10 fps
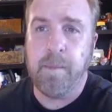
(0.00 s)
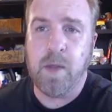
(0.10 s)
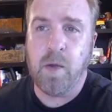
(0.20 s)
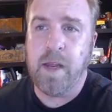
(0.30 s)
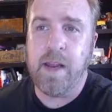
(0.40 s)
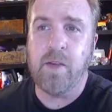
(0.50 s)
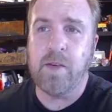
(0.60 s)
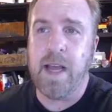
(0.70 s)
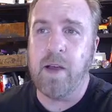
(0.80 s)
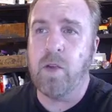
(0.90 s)
You can either
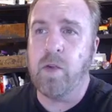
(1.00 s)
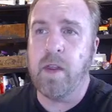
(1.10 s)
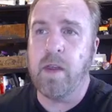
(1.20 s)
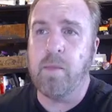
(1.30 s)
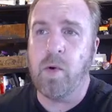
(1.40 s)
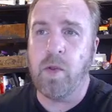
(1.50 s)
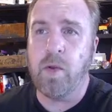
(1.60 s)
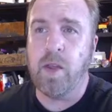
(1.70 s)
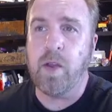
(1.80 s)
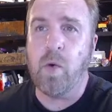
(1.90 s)
download them or you
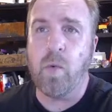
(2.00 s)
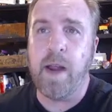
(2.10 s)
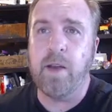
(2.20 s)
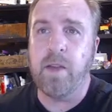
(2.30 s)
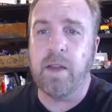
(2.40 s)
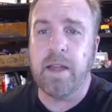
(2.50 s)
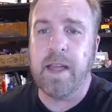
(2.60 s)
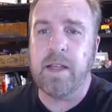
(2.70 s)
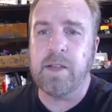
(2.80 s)
can go right to the link.